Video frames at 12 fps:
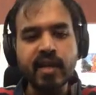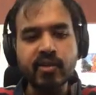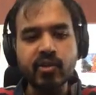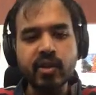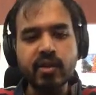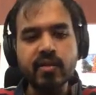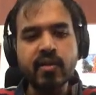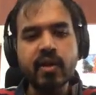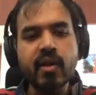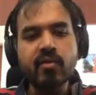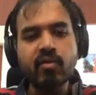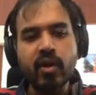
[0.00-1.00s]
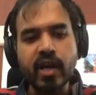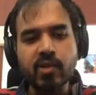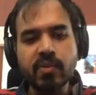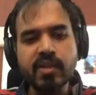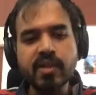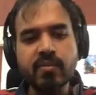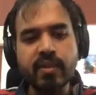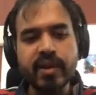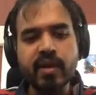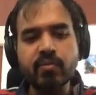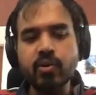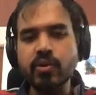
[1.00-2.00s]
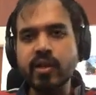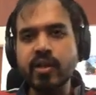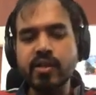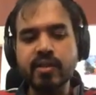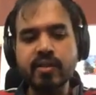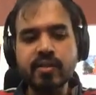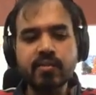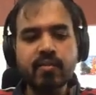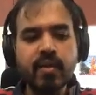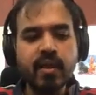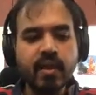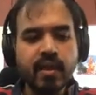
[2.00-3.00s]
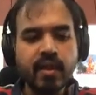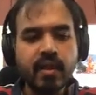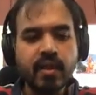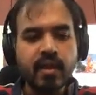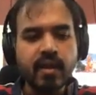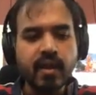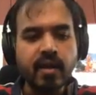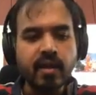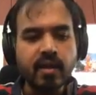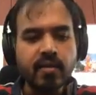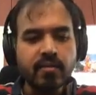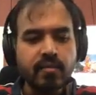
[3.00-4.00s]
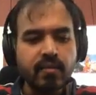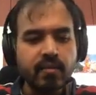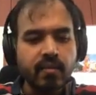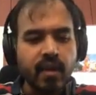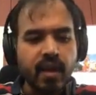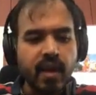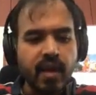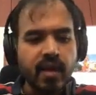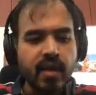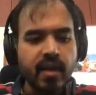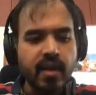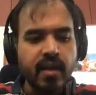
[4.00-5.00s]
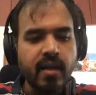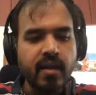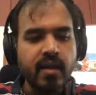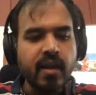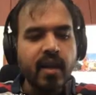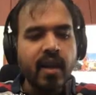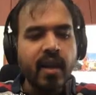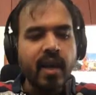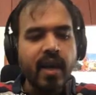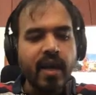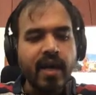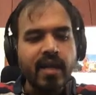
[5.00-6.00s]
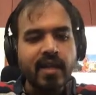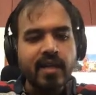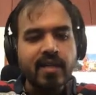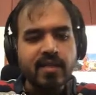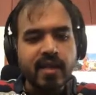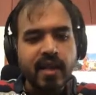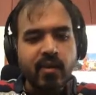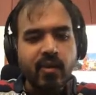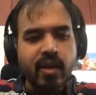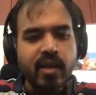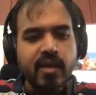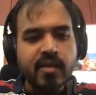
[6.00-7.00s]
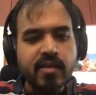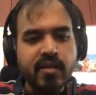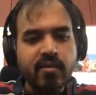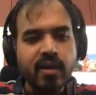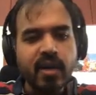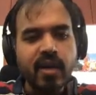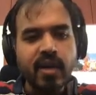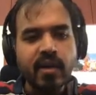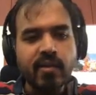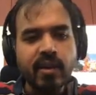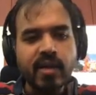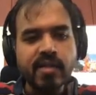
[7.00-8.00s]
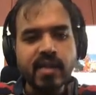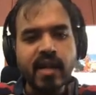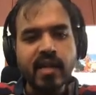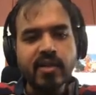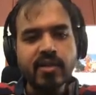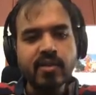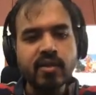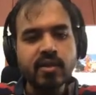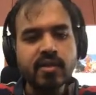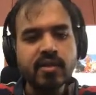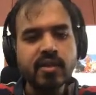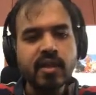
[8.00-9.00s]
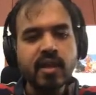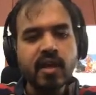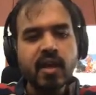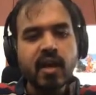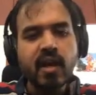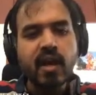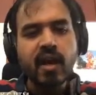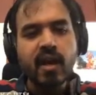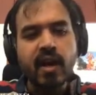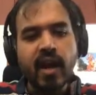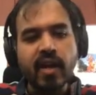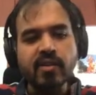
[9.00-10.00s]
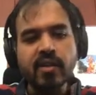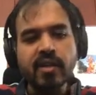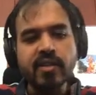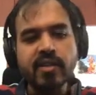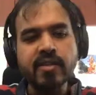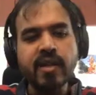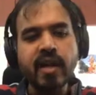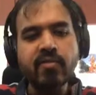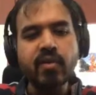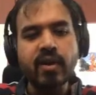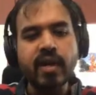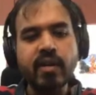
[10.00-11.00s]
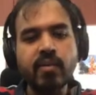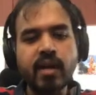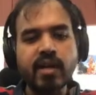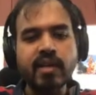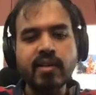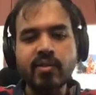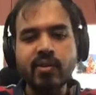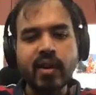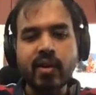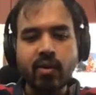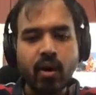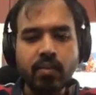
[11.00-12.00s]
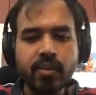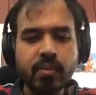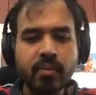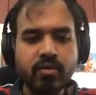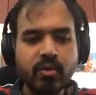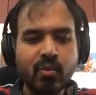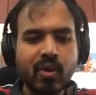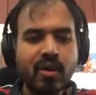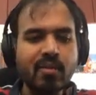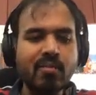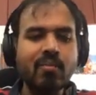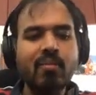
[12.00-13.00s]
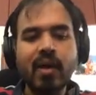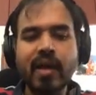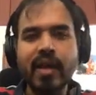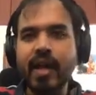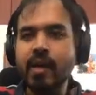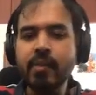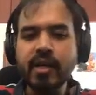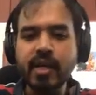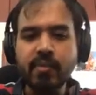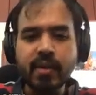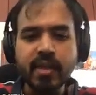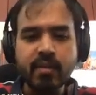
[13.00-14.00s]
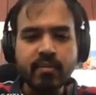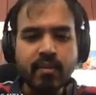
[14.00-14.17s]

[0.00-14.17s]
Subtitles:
sugar for explicit pre and post conditions, right? And again, this requires, the word requires and ensures are actually just there for readability. You can drop them if you want, but I recommend keeping them